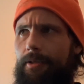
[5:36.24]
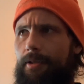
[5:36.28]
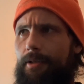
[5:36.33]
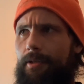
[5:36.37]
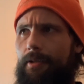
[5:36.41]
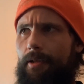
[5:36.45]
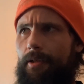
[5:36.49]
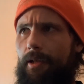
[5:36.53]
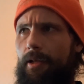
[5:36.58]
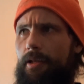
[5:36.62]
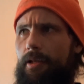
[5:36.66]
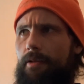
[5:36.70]

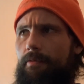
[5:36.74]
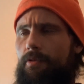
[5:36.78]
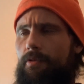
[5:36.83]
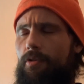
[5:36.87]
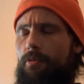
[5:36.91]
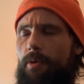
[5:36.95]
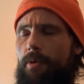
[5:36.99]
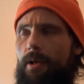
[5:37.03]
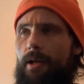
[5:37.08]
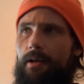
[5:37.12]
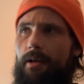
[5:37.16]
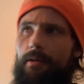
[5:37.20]
like even though
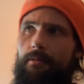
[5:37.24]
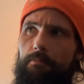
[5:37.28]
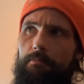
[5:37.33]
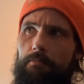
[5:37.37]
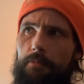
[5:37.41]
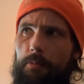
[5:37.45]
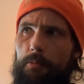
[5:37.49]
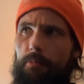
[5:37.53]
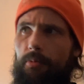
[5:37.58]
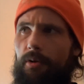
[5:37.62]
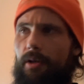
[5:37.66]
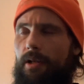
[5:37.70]
we had a,
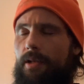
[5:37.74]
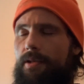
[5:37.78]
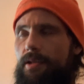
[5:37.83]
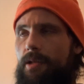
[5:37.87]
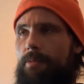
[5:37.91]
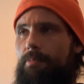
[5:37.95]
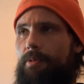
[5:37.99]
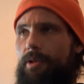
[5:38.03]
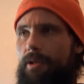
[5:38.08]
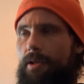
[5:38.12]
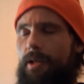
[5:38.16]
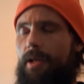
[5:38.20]
a, pretty
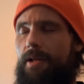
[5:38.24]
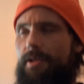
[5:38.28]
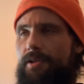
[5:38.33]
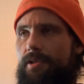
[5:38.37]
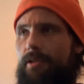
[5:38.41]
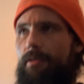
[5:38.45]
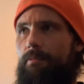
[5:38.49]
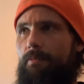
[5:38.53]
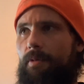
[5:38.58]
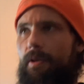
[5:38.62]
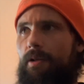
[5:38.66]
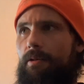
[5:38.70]
deep
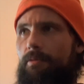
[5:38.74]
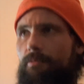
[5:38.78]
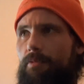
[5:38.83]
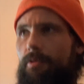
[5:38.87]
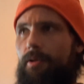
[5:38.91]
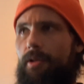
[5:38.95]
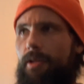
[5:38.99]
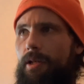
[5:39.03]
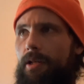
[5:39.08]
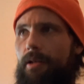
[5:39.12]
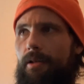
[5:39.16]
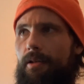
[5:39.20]
connection we didn't
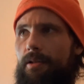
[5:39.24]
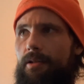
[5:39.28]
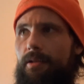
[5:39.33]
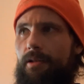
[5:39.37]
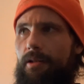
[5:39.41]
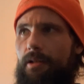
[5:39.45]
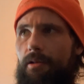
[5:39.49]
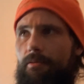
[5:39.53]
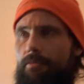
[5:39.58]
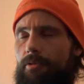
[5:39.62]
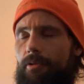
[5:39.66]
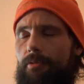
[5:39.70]
really get into
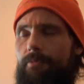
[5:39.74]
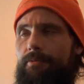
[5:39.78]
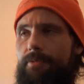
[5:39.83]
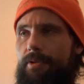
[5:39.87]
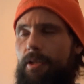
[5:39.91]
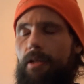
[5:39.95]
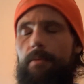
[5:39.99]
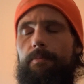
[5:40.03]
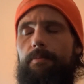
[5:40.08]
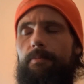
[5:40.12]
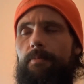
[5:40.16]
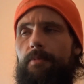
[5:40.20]
any real
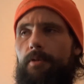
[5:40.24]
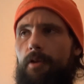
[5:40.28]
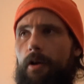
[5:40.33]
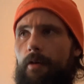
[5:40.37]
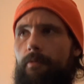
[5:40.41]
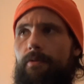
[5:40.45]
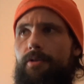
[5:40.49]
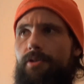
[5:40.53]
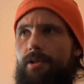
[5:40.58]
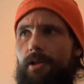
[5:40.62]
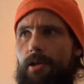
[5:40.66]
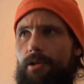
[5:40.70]
deep
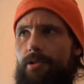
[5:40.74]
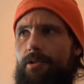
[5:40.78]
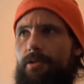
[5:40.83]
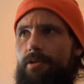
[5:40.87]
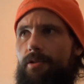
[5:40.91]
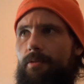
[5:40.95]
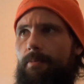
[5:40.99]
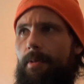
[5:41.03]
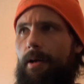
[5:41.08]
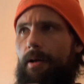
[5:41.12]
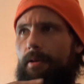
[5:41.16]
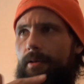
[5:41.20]
conversations
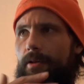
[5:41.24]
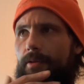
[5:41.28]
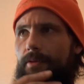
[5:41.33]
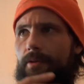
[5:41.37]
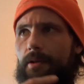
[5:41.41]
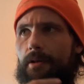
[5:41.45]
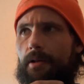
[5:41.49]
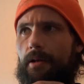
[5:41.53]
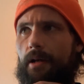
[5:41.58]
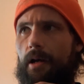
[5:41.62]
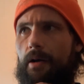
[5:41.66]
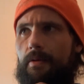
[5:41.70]
about
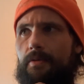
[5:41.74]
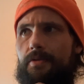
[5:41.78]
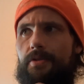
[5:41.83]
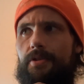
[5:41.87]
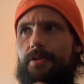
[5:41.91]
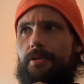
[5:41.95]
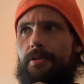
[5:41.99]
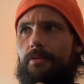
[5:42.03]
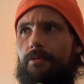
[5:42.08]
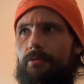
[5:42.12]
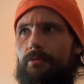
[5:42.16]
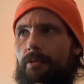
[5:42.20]
anything i was
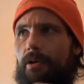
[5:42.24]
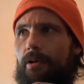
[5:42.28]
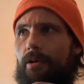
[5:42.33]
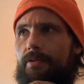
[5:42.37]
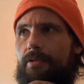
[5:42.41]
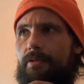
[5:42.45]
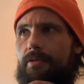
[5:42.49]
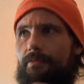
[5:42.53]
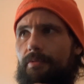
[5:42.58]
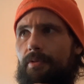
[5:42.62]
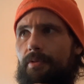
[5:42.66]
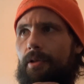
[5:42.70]
still
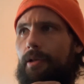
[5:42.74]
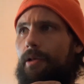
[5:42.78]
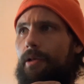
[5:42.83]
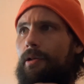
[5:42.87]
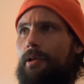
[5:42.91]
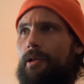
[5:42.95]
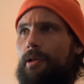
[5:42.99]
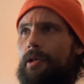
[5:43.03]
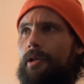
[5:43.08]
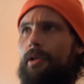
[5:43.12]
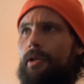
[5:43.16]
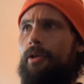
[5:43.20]
relatively
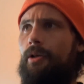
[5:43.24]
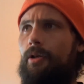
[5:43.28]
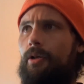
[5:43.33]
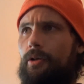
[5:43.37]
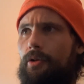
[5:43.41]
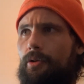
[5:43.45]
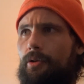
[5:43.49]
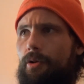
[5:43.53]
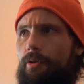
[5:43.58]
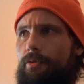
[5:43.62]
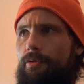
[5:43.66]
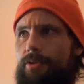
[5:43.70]

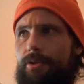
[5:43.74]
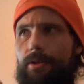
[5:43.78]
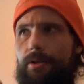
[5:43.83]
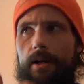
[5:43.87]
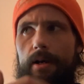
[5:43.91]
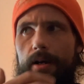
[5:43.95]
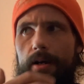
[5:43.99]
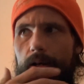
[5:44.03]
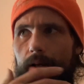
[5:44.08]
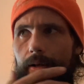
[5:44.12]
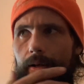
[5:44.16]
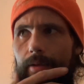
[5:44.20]
closed
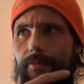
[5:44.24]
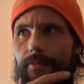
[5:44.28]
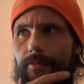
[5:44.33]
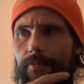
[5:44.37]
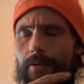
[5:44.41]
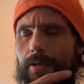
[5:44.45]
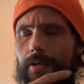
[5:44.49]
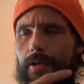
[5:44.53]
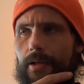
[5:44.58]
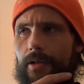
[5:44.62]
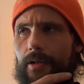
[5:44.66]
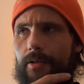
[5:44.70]
off
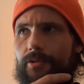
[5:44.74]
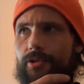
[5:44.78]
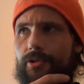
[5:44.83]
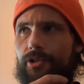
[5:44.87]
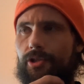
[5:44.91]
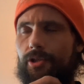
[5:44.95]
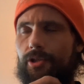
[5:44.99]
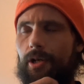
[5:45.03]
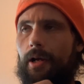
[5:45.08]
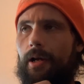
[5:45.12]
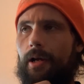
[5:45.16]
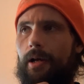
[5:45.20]
and
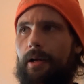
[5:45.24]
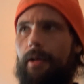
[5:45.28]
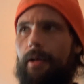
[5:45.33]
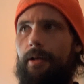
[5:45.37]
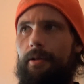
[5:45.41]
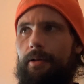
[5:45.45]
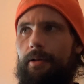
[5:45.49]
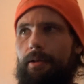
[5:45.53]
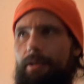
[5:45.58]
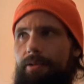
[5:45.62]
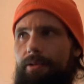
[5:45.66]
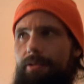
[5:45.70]

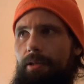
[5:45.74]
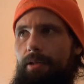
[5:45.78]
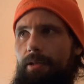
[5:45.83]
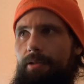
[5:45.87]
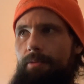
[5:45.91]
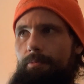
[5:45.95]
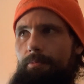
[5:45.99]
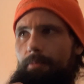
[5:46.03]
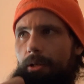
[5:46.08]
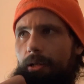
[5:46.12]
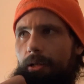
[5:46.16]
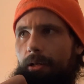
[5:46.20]
shy as as a
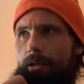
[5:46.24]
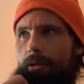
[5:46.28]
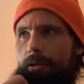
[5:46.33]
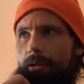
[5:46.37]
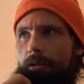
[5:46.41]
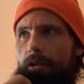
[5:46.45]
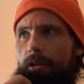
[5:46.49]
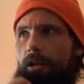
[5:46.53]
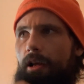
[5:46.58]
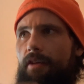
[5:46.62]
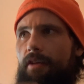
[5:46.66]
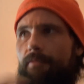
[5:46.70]
man
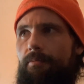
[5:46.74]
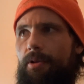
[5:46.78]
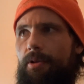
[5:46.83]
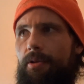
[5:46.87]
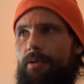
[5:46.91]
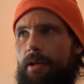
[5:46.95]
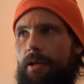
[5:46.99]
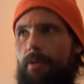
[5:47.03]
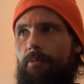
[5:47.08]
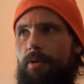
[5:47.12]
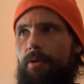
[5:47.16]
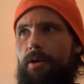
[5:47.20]
and i have been
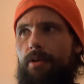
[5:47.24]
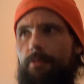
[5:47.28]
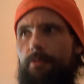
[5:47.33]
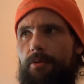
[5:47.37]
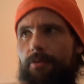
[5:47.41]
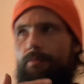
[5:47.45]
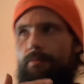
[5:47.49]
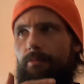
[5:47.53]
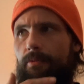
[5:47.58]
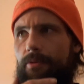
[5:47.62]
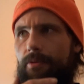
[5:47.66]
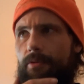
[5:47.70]
that way with
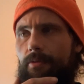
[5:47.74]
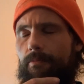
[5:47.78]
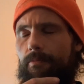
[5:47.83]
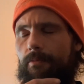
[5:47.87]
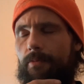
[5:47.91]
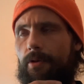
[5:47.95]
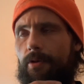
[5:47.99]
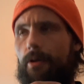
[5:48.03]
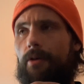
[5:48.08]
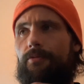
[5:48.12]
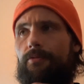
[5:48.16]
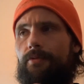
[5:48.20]
with
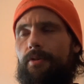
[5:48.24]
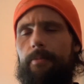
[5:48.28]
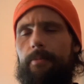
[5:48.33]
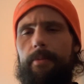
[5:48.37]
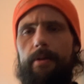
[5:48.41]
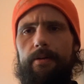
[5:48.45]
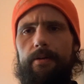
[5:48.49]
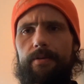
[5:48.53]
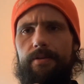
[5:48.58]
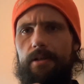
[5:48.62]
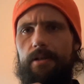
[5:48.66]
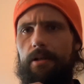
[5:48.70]
with all
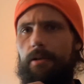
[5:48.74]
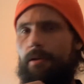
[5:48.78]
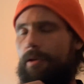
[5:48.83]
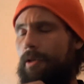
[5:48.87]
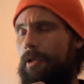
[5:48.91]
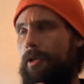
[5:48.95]
females like